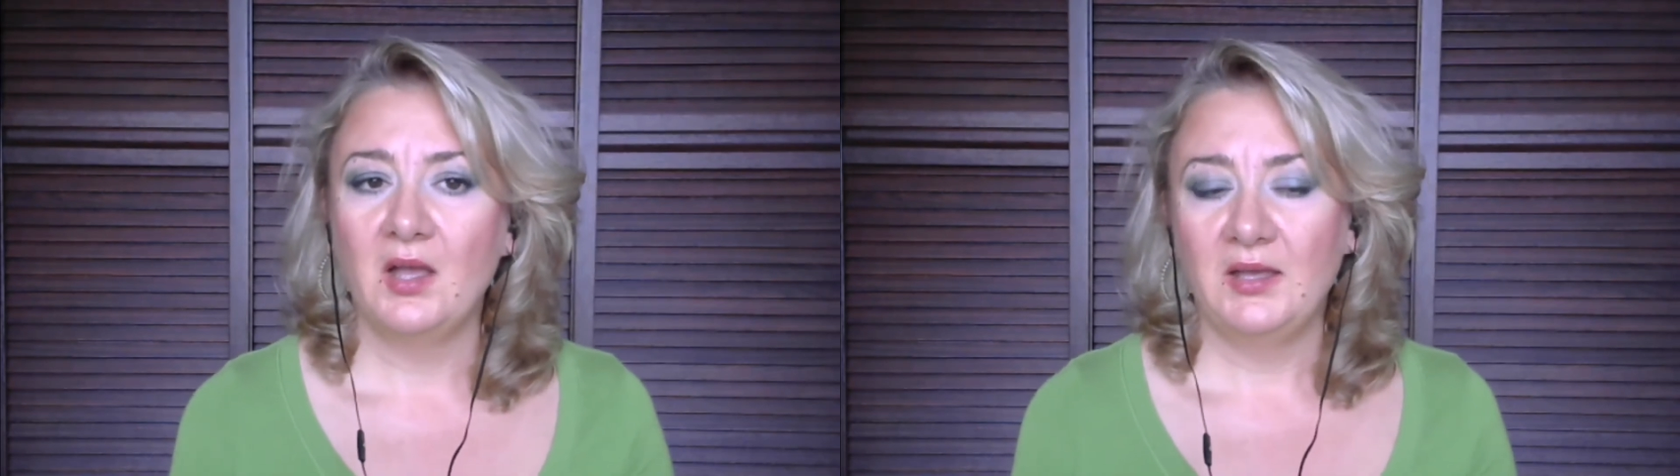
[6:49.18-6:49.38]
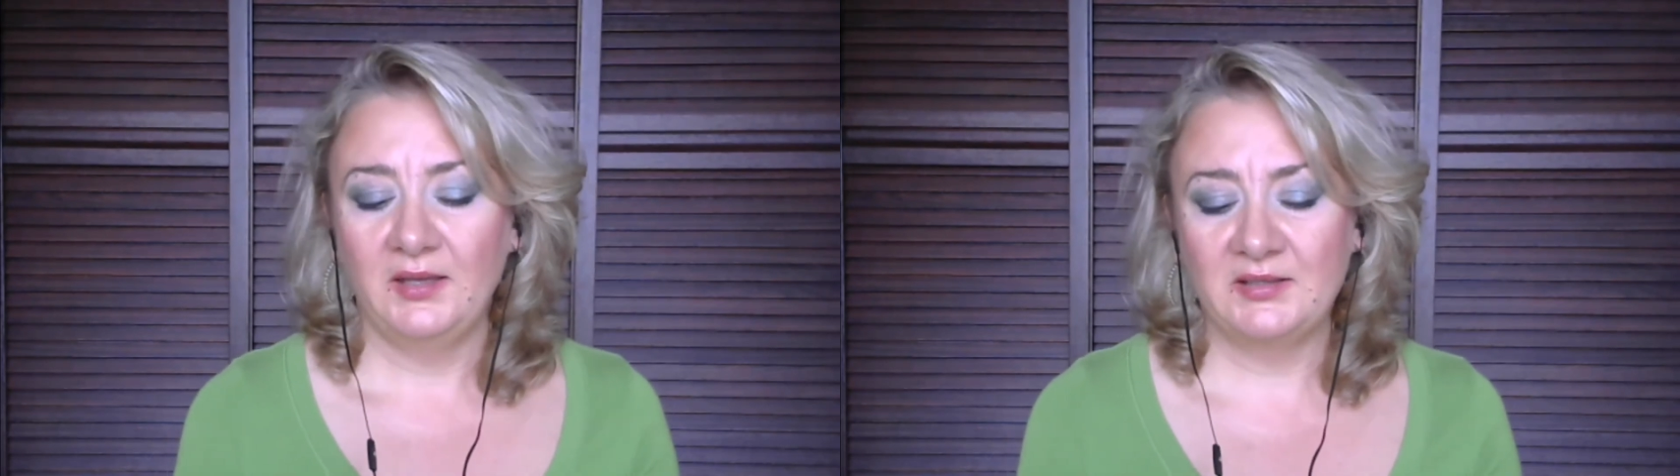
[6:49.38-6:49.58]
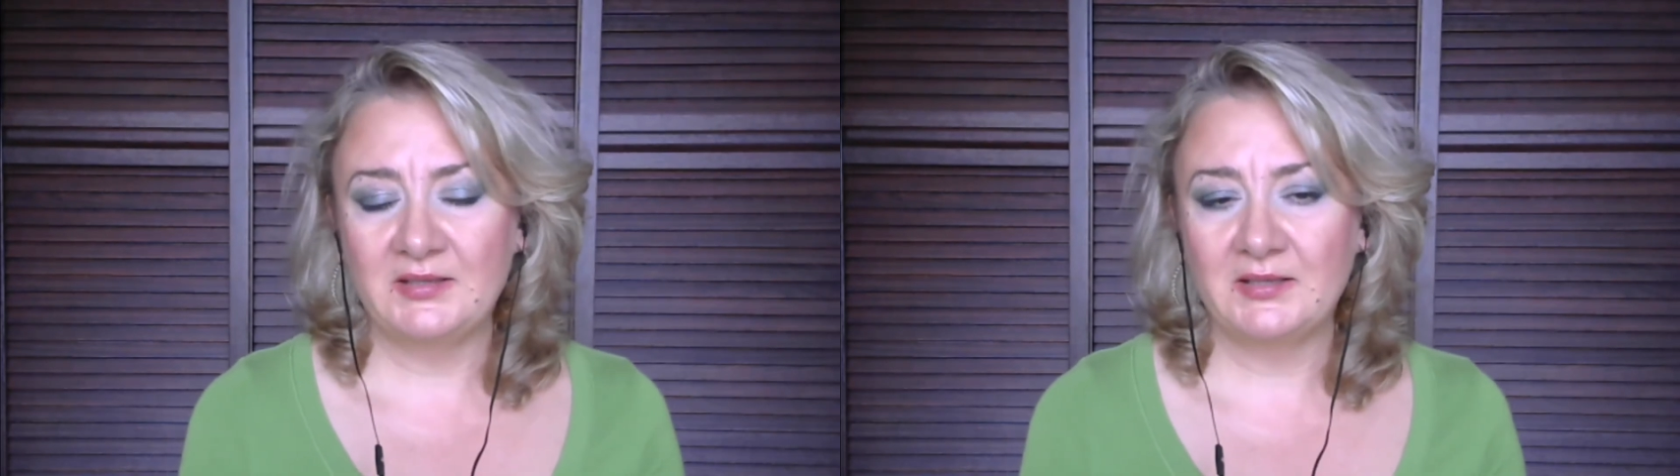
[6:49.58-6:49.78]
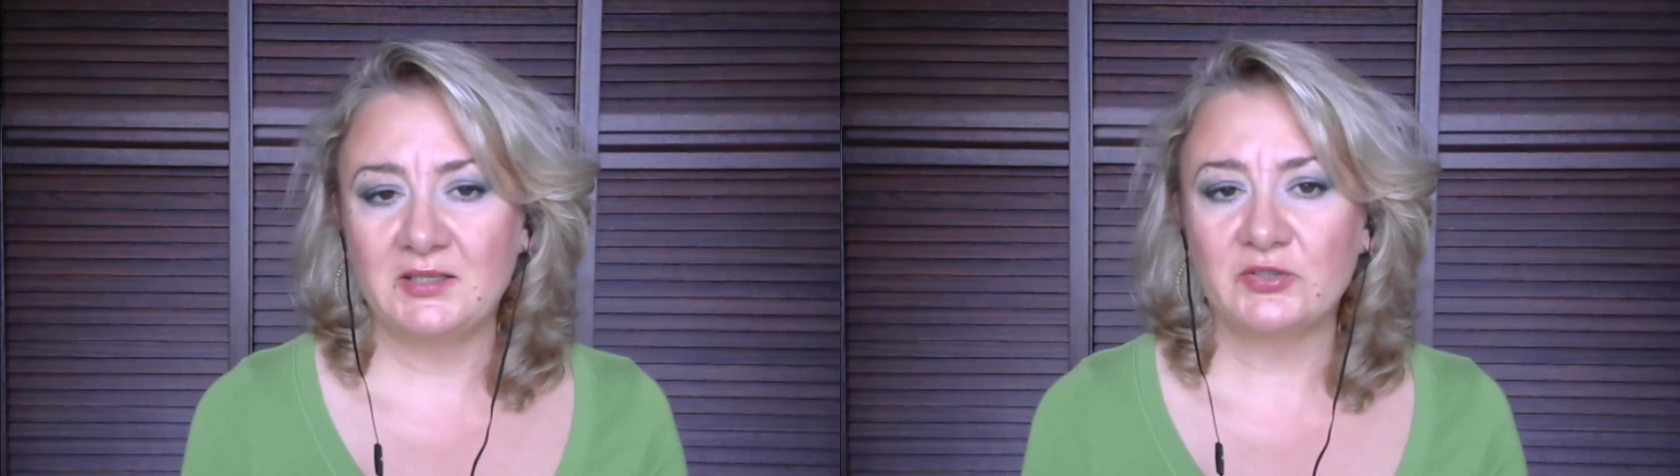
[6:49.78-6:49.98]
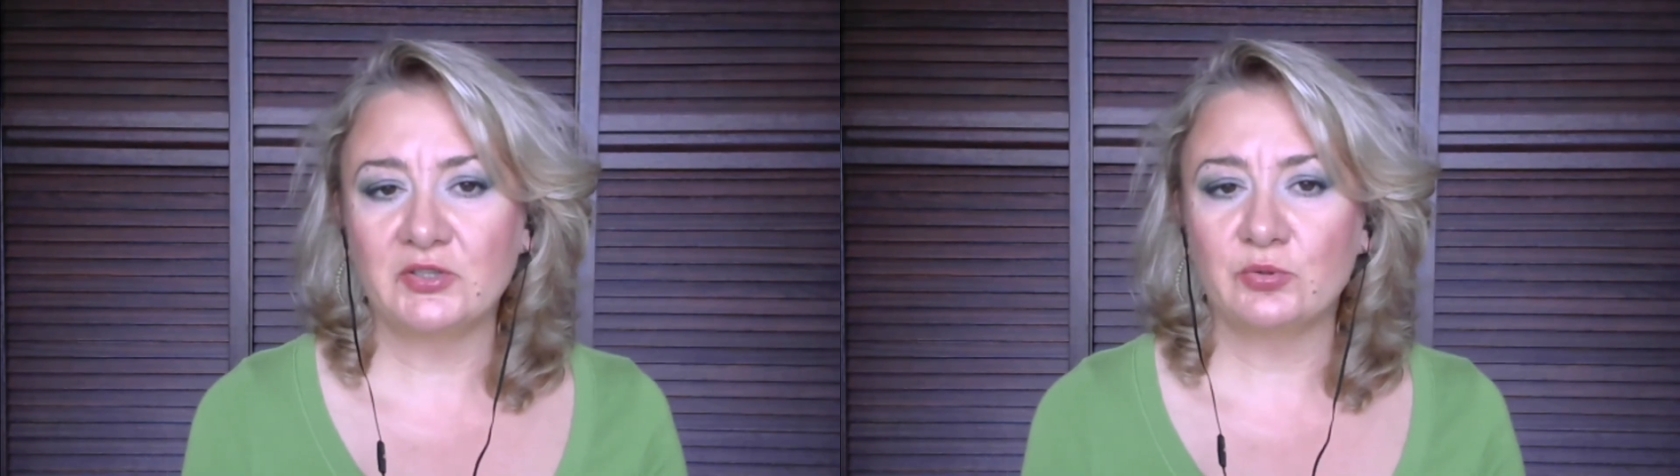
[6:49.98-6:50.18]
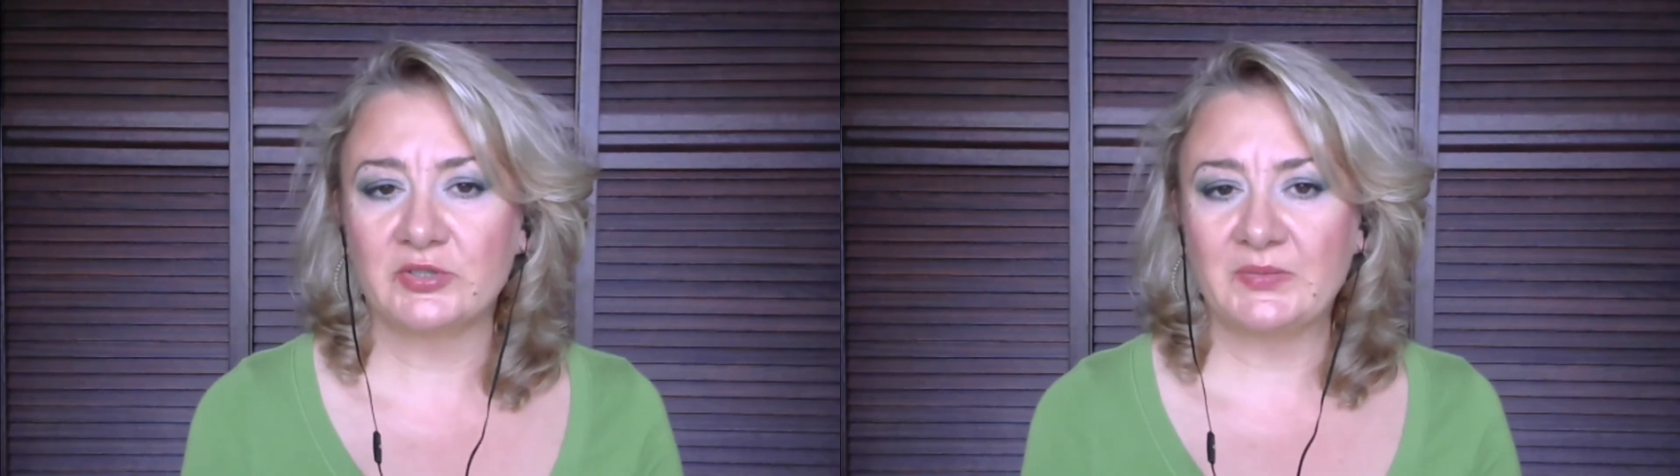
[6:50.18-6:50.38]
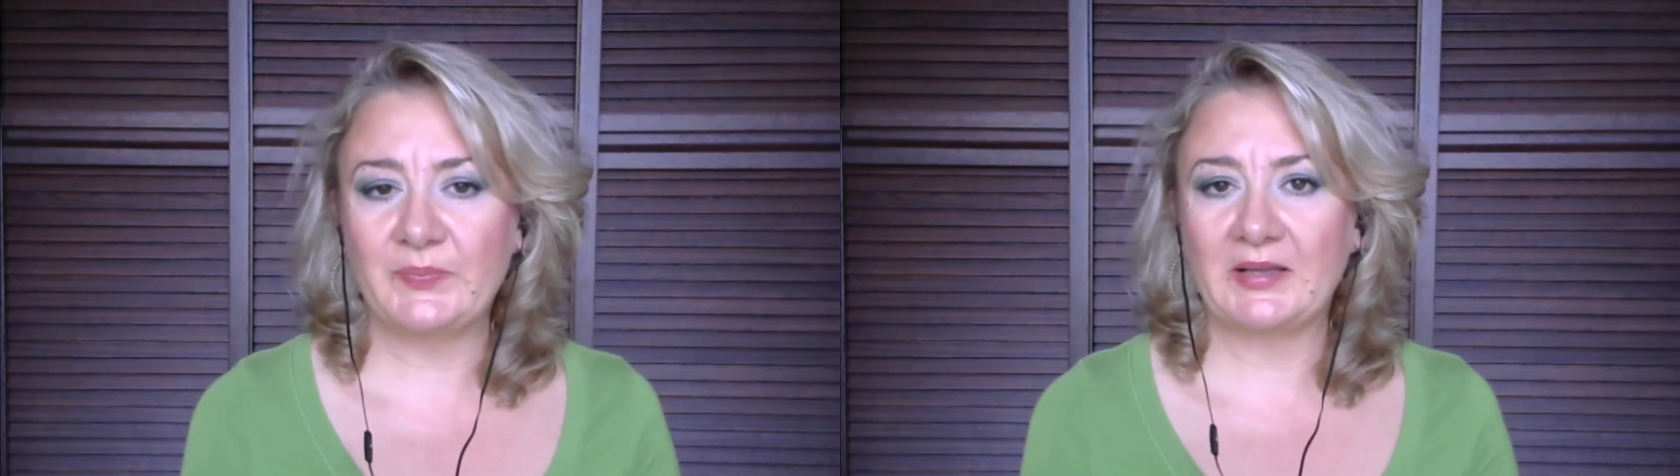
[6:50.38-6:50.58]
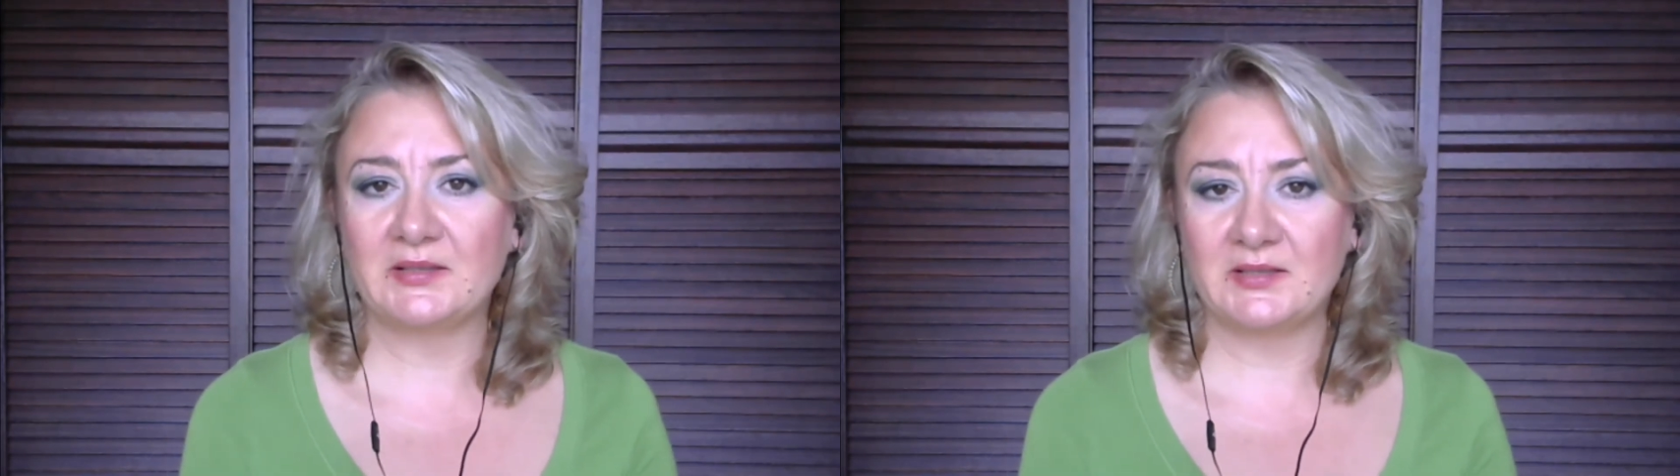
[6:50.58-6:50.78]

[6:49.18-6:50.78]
It is necessary to respect